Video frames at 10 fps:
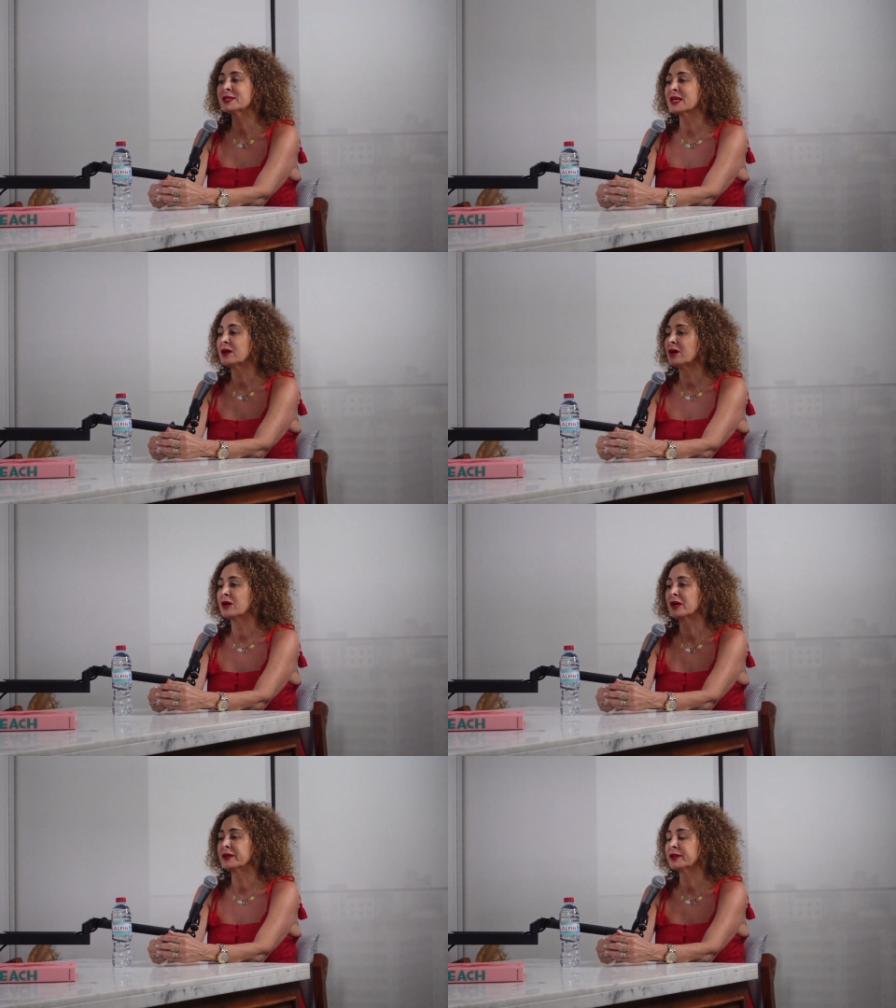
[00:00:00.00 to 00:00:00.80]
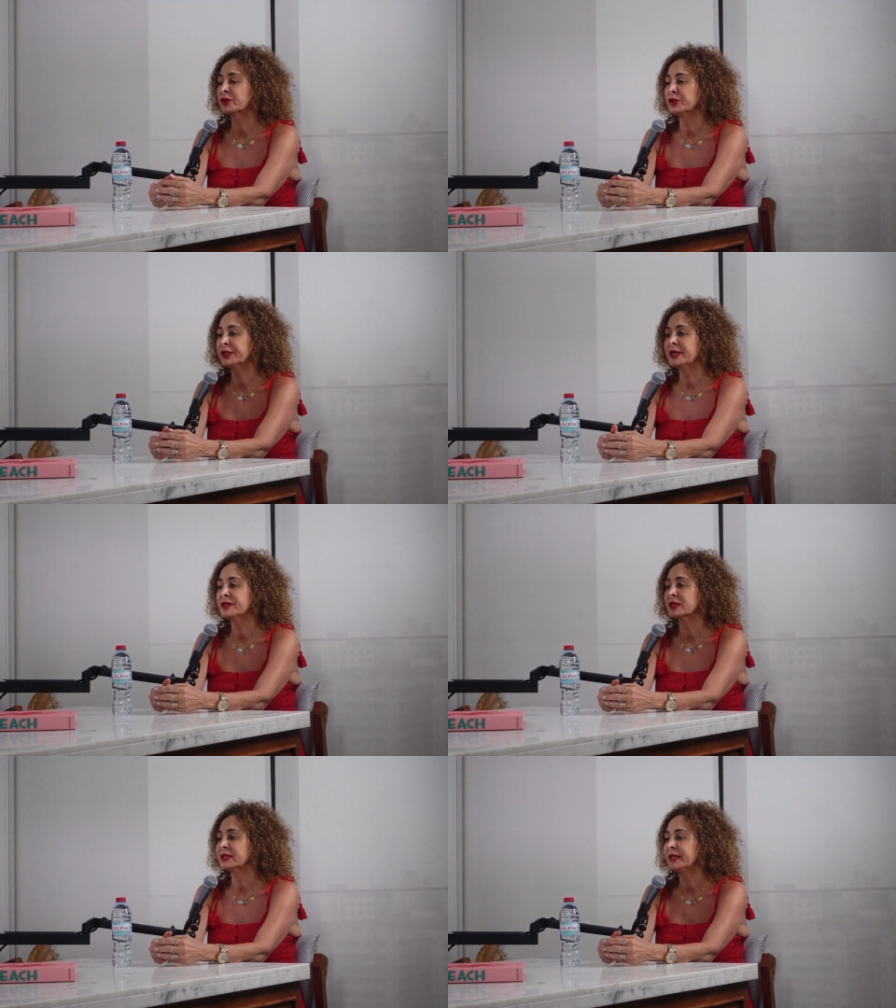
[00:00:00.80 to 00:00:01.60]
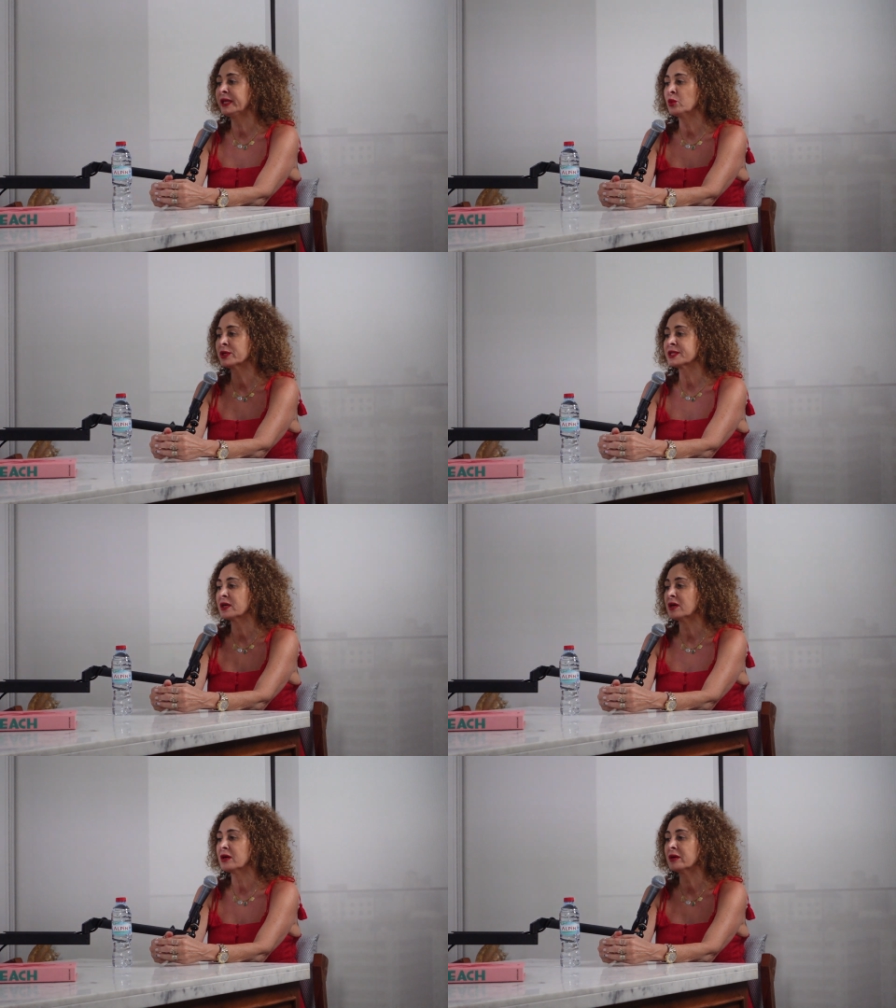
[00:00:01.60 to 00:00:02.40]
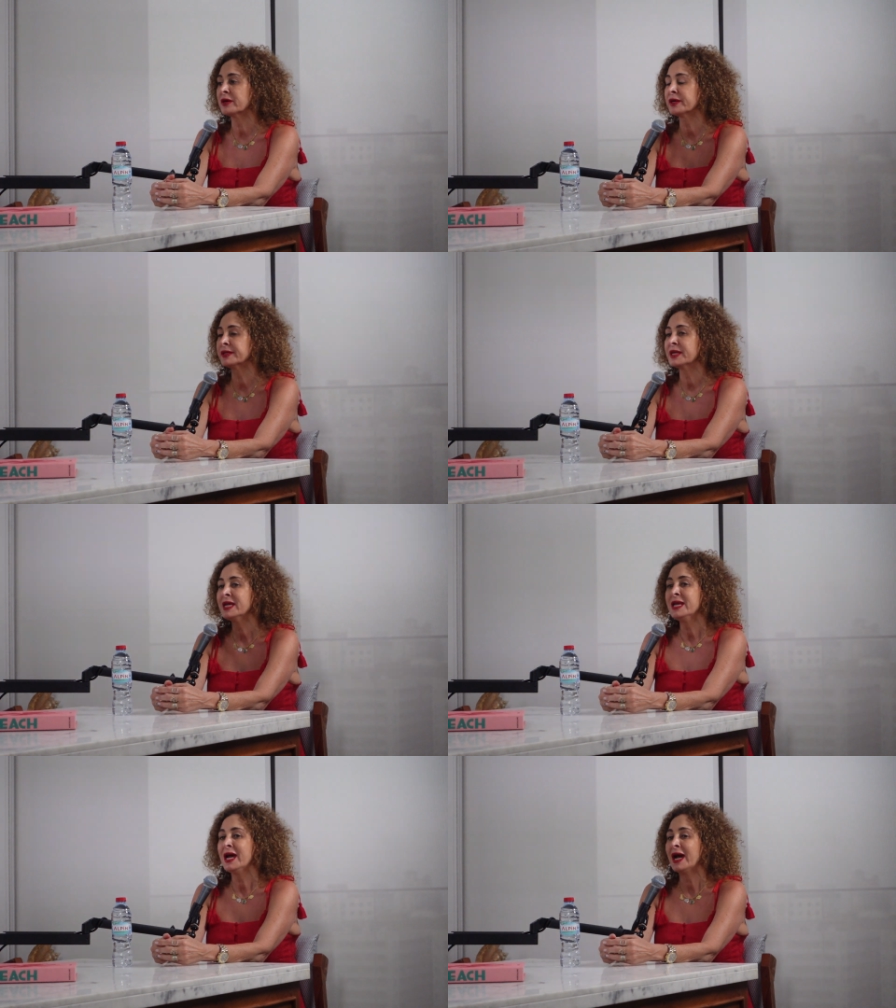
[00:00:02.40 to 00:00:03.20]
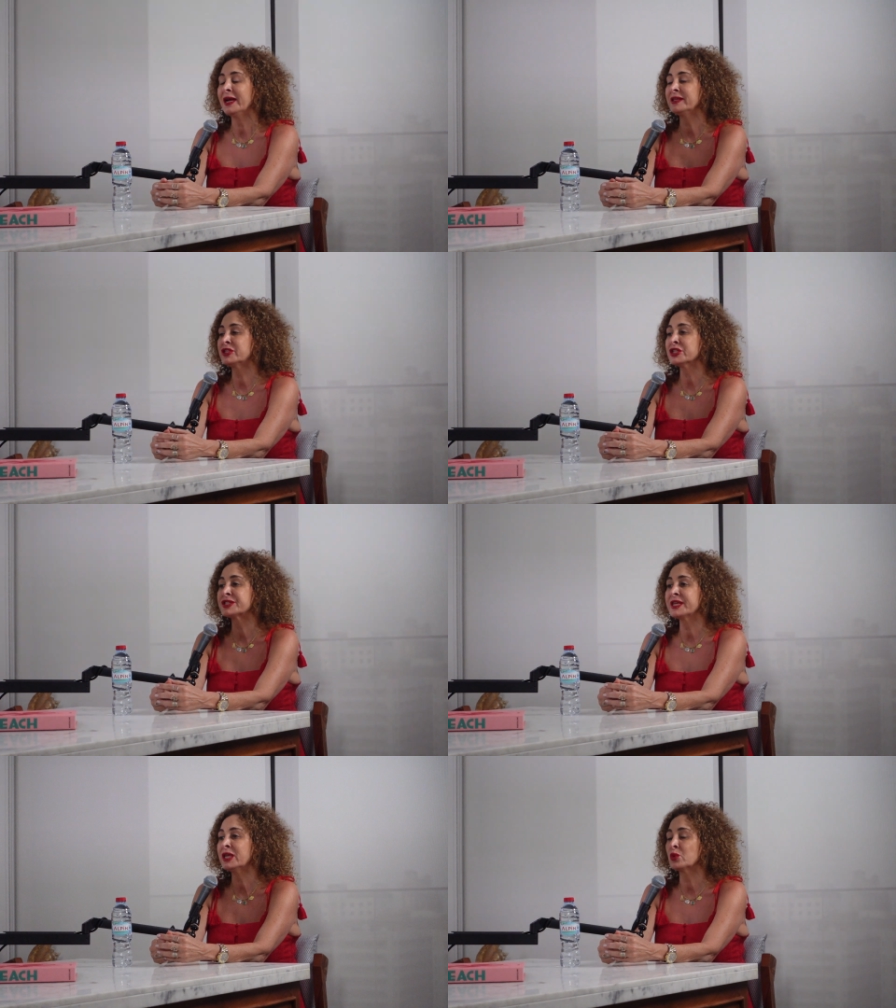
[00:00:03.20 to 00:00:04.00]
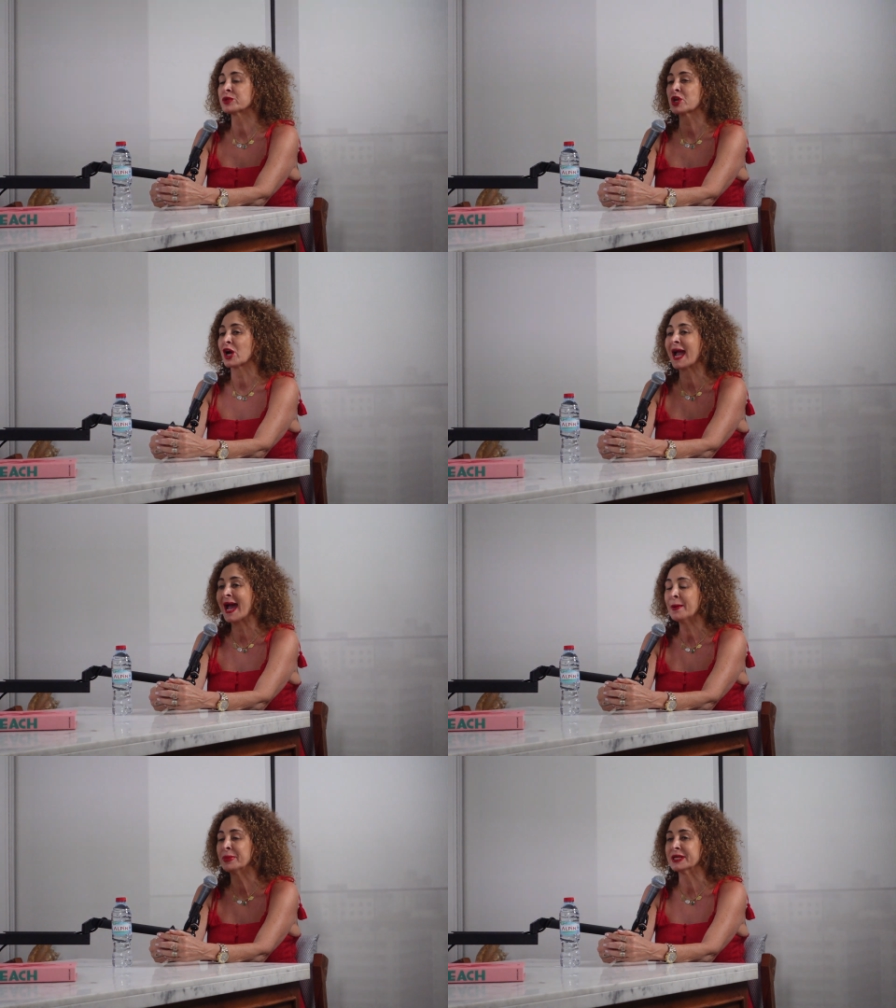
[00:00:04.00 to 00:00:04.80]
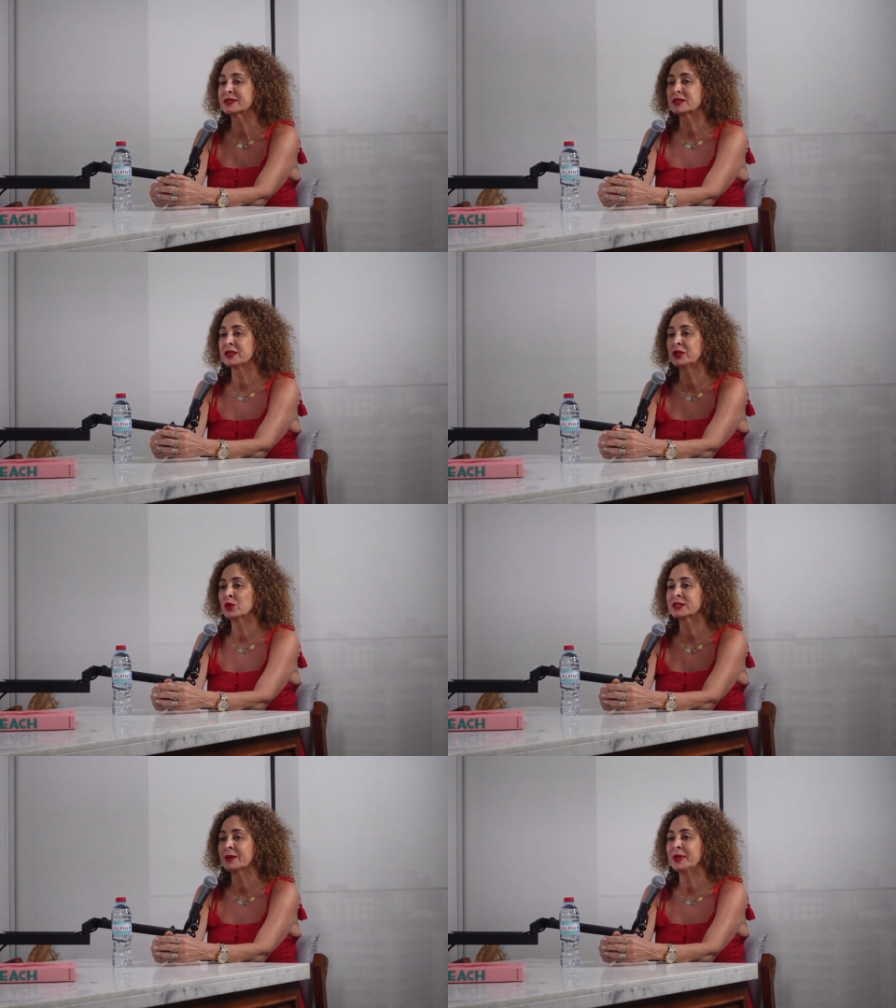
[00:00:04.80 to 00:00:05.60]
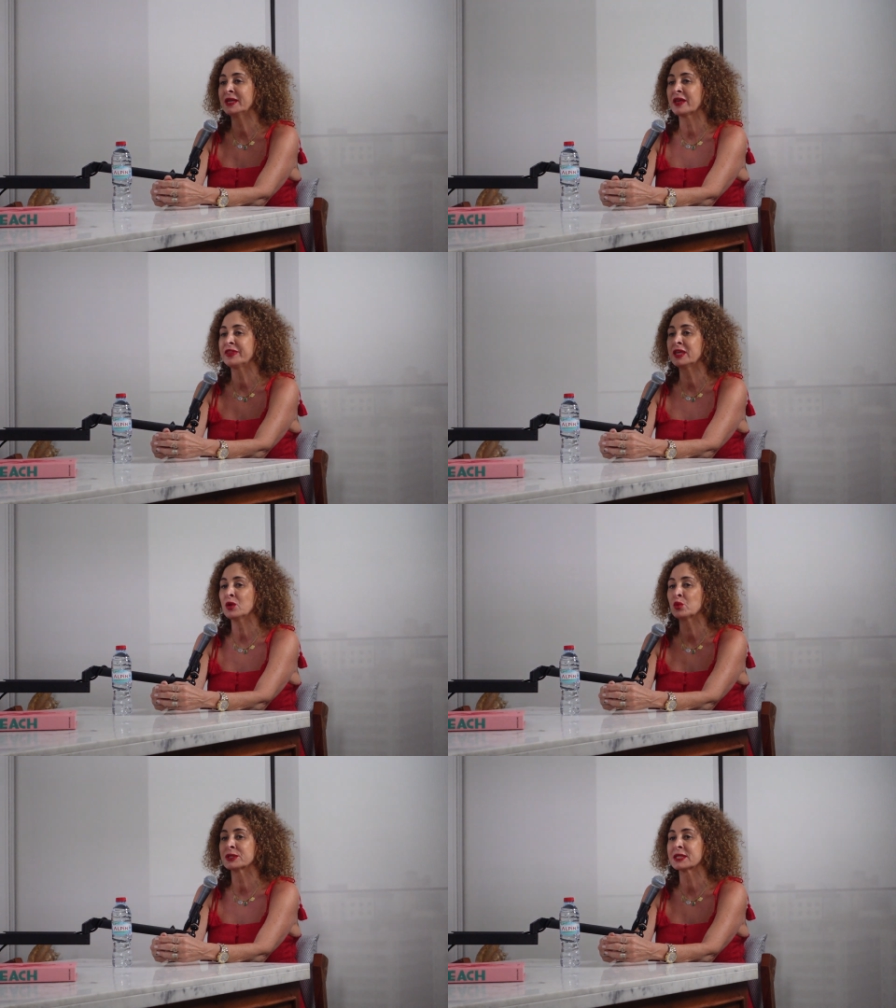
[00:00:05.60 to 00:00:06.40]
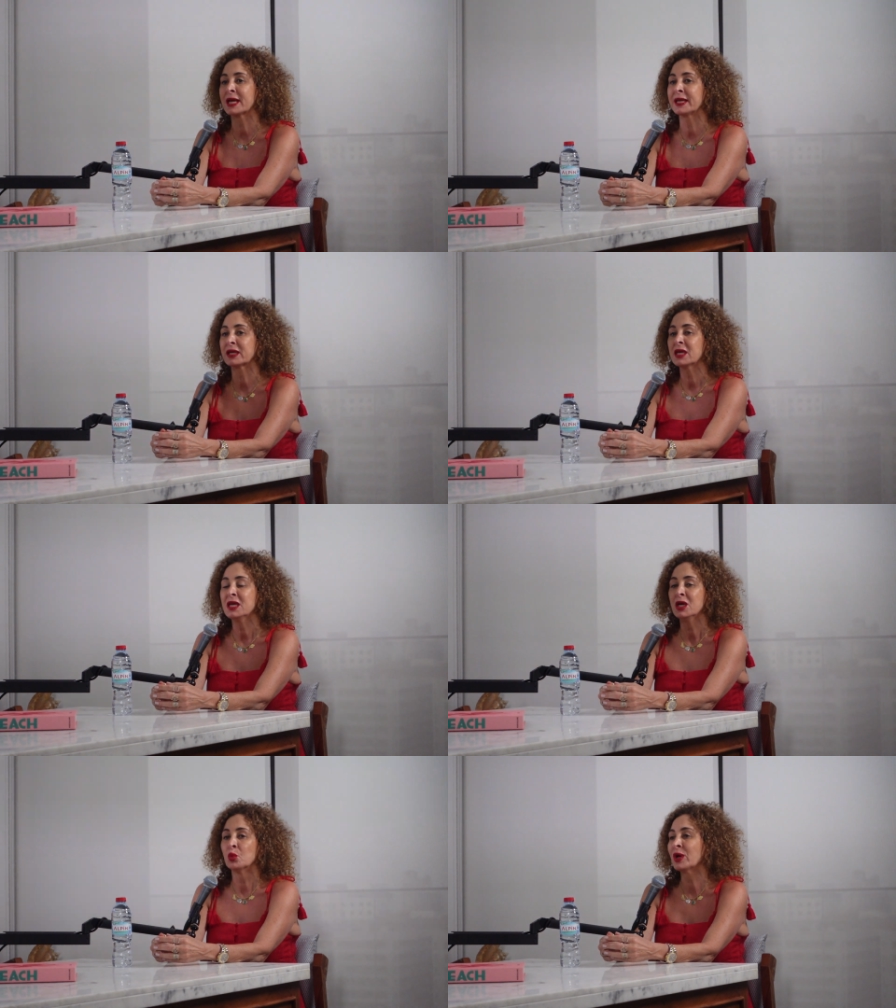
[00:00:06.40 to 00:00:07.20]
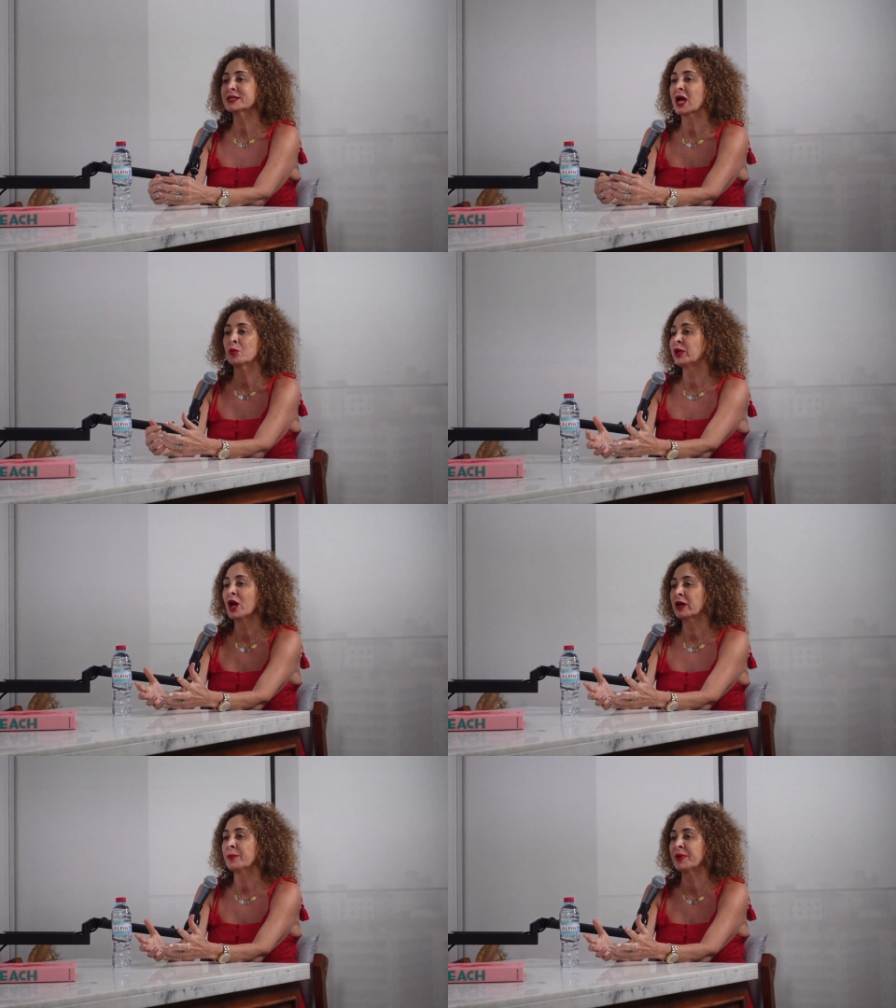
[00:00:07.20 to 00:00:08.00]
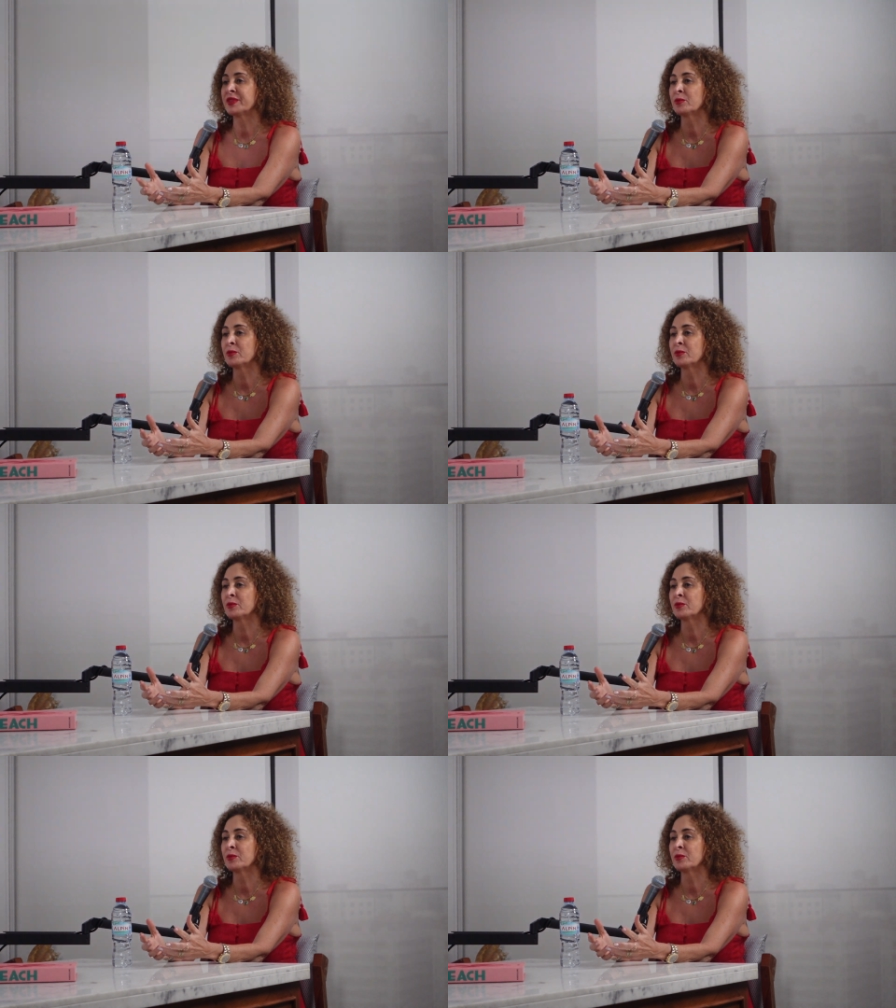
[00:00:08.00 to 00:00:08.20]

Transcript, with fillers: wasn't hard the cooking the cleaning wasn't hard i just think it was our habits you know what i mean i think it was like what time we got up in the